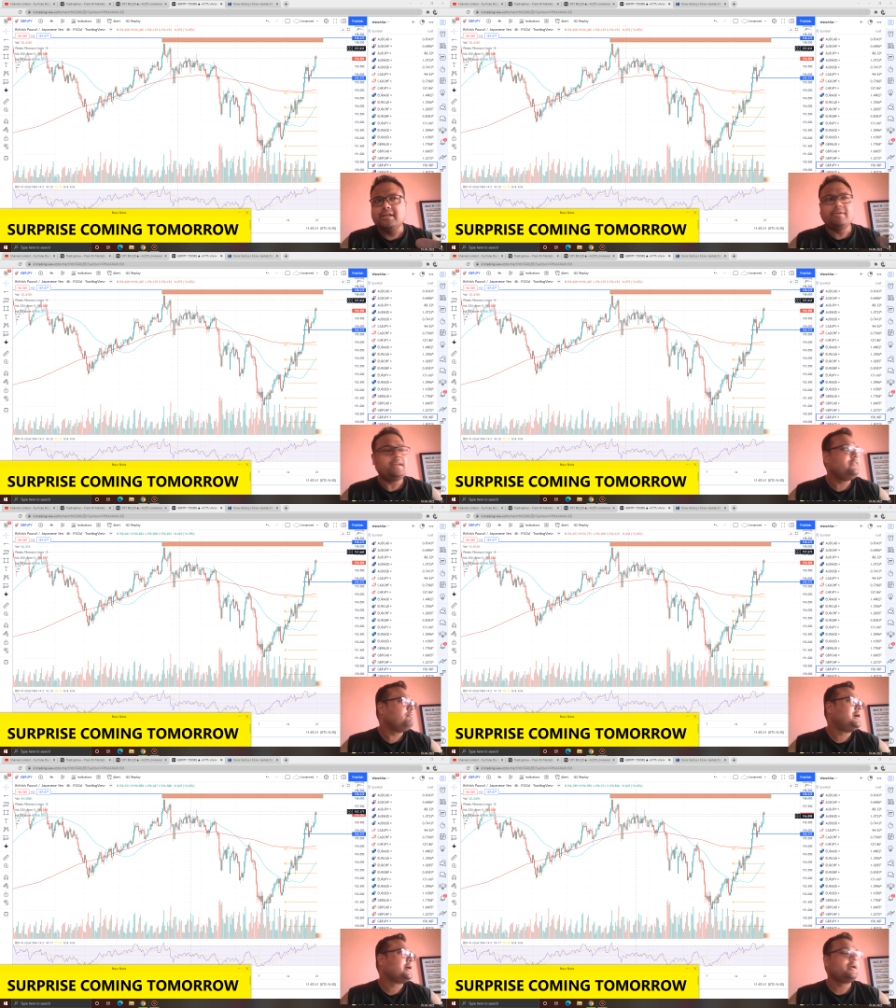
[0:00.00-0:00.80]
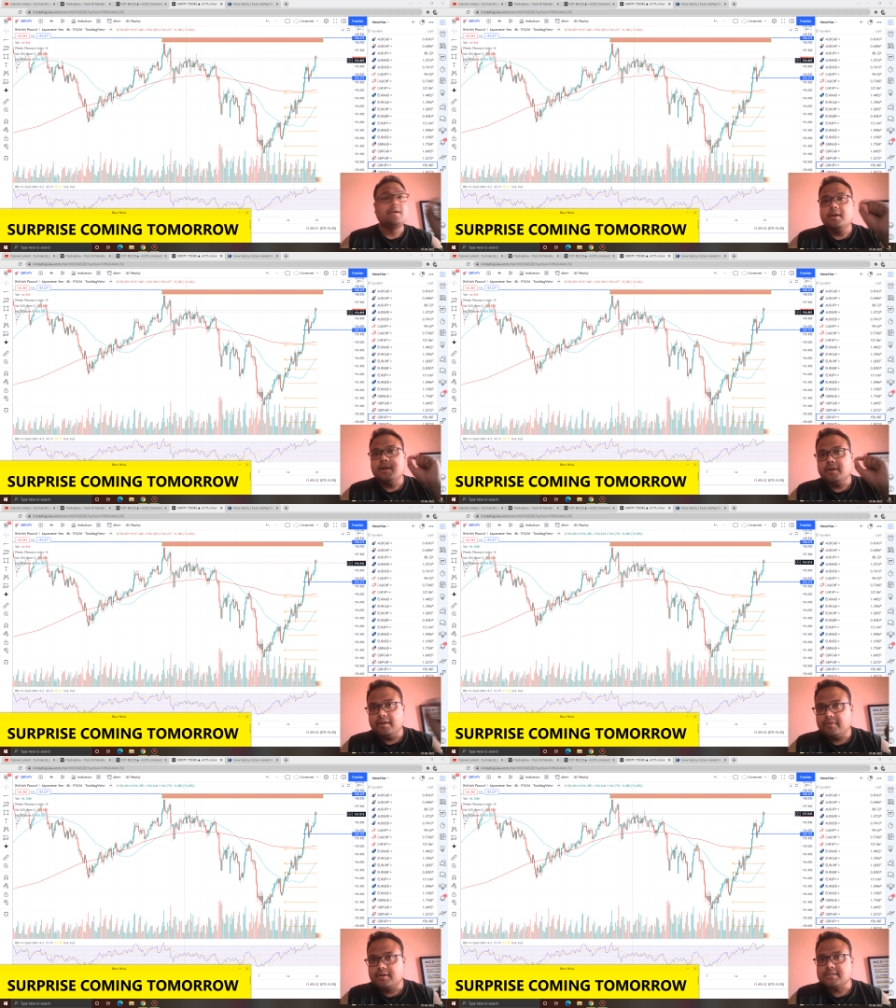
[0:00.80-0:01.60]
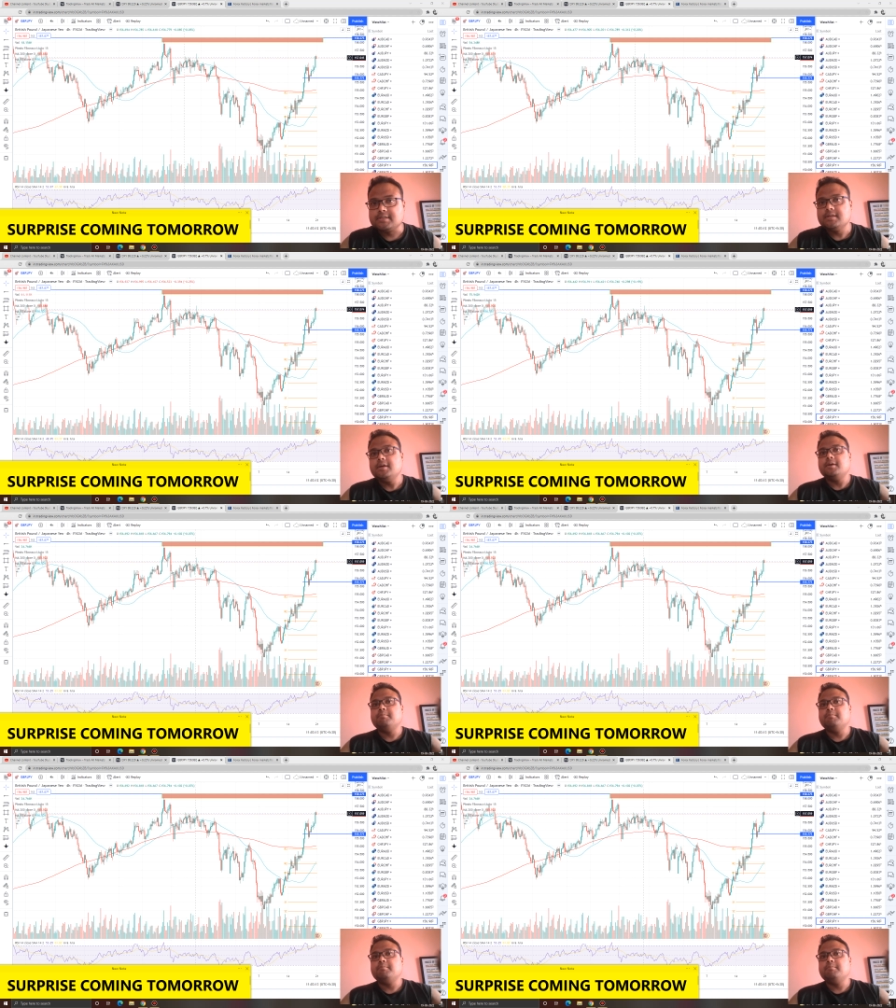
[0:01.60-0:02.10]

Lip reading: level if market reverses.